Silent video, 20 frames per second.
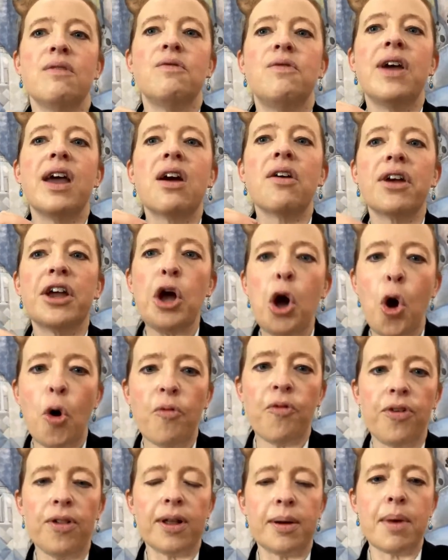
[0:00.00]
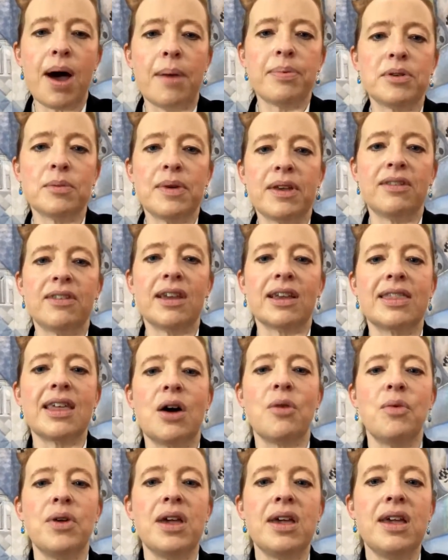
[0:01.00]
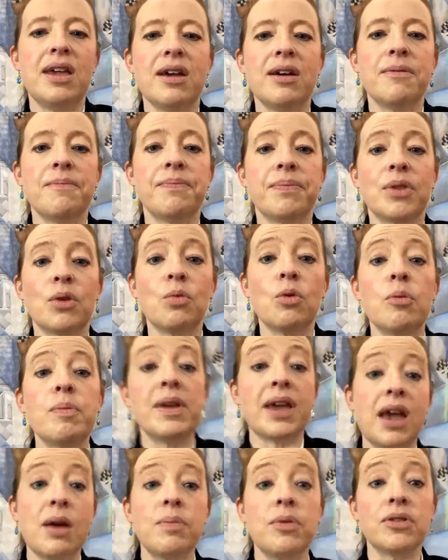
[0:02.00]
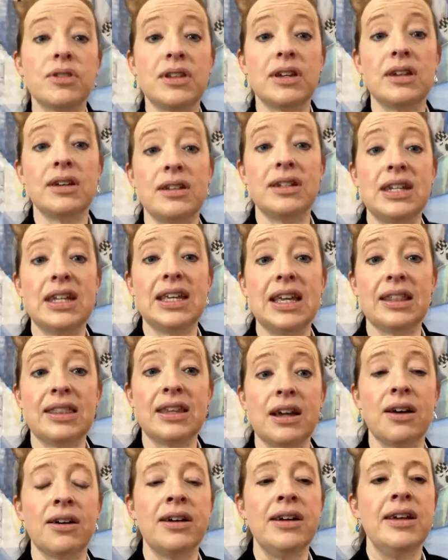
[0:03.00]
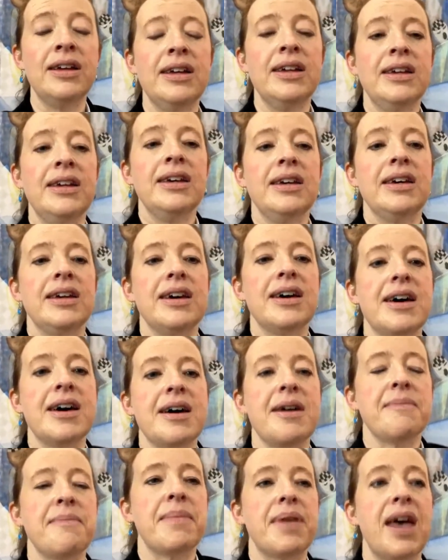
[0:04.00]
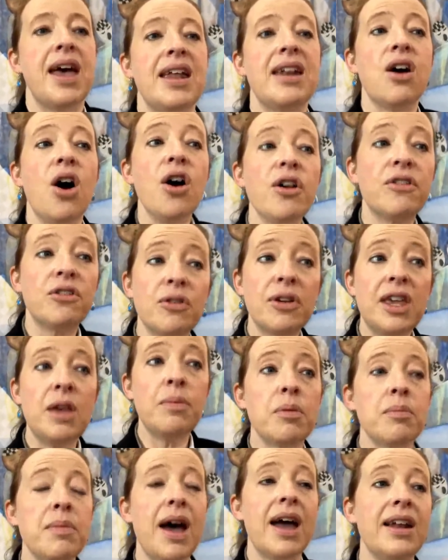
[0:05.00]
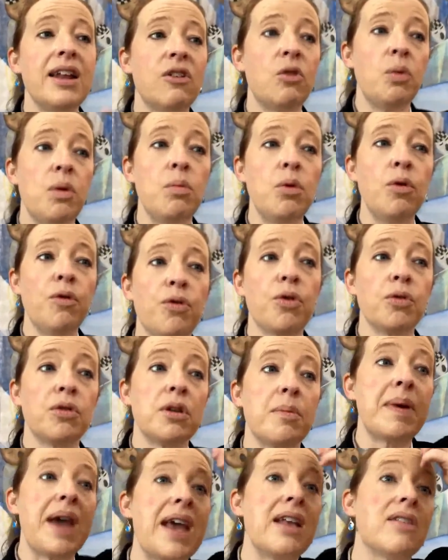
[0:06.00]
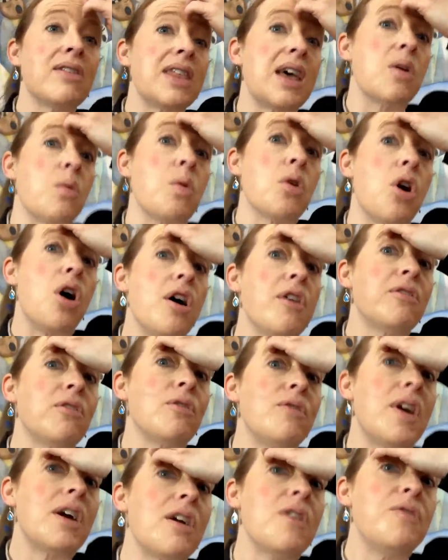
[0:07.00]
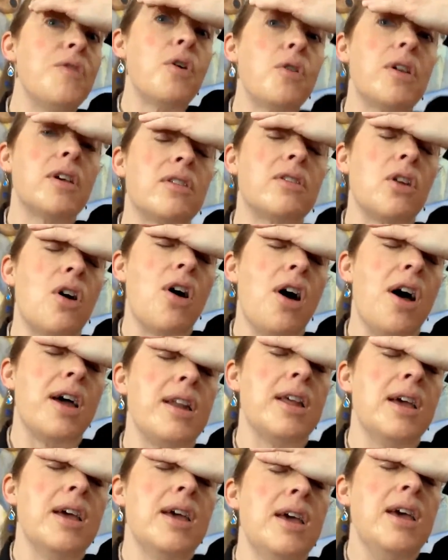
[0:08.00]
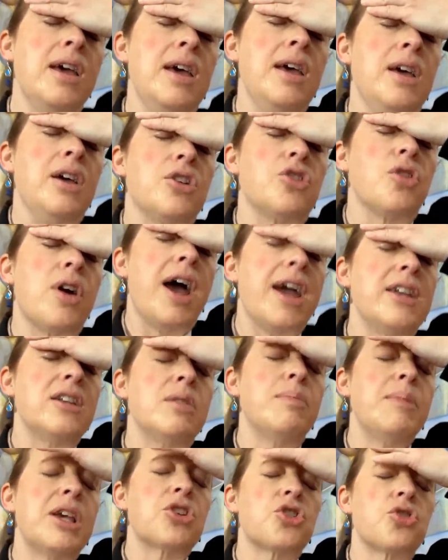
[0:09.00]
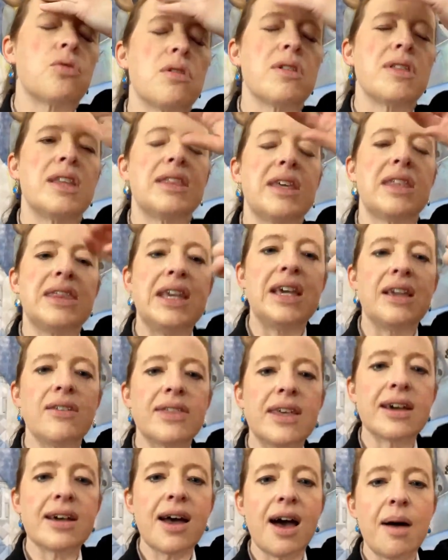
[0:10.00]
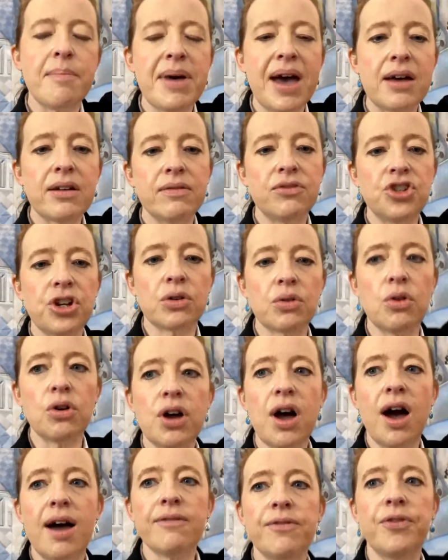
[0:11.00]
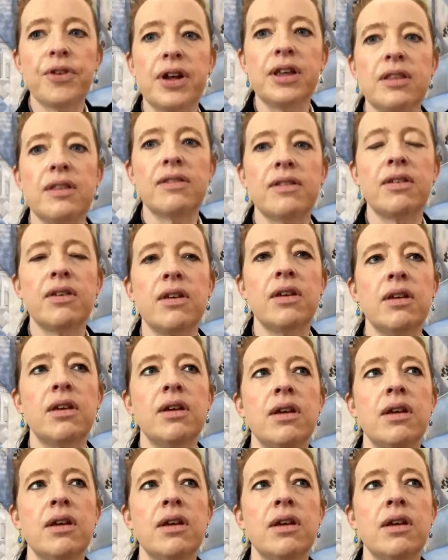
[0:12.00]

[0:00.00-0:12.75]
very hopeful and optimistic that we will be able to get there. And also in mind as we move through debates that we're also very focused on trying to make sure that the things that come out of General Conference